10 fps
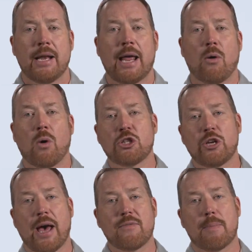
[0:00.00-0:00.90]
Now, once
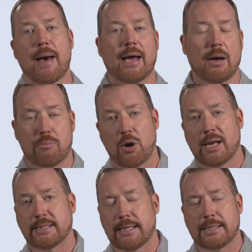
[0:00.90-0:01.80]
you have a backup
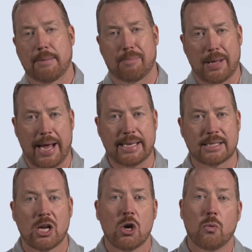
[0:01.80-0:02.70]
process in place,